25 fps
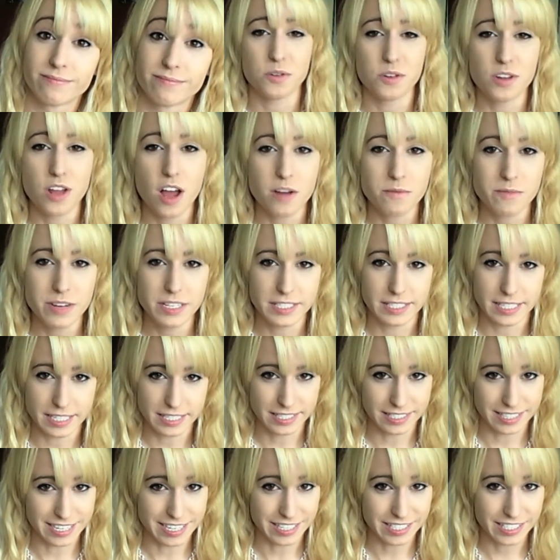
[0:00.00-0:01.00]
So along with
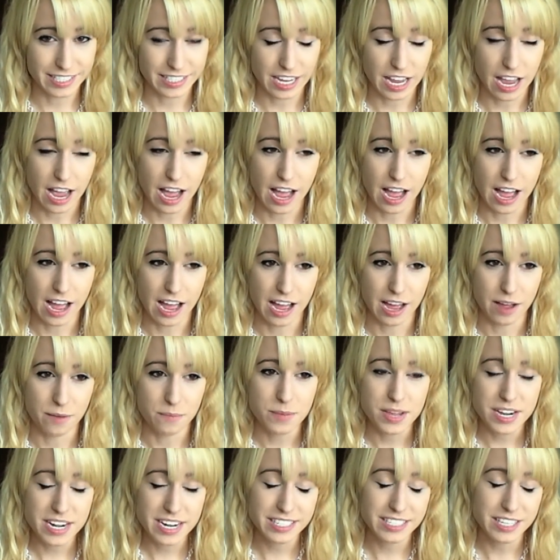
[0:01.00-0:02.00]
distance,
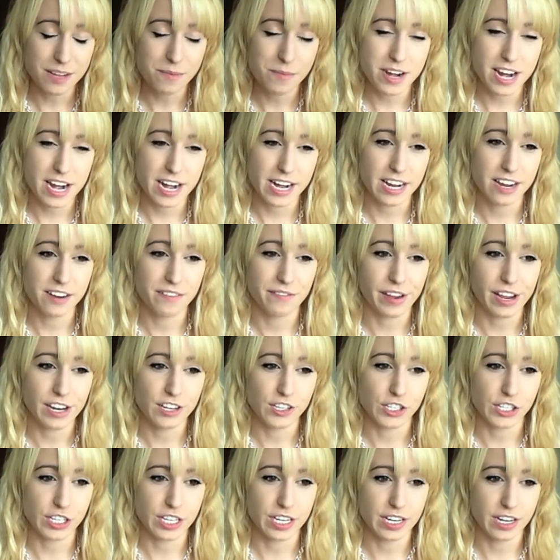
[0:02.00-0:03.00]
meeting somebody at a
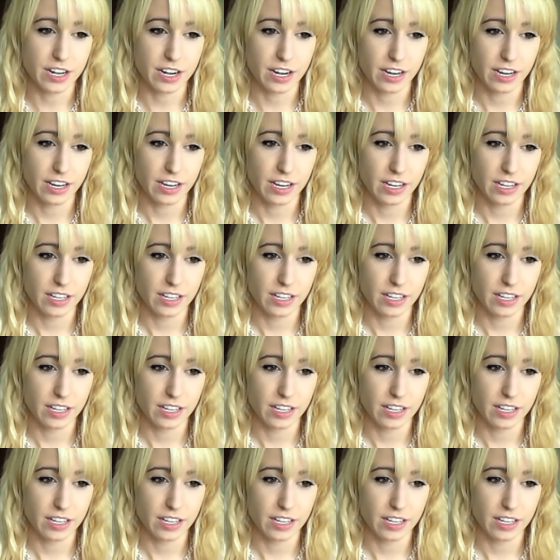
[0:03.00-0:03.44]
convention,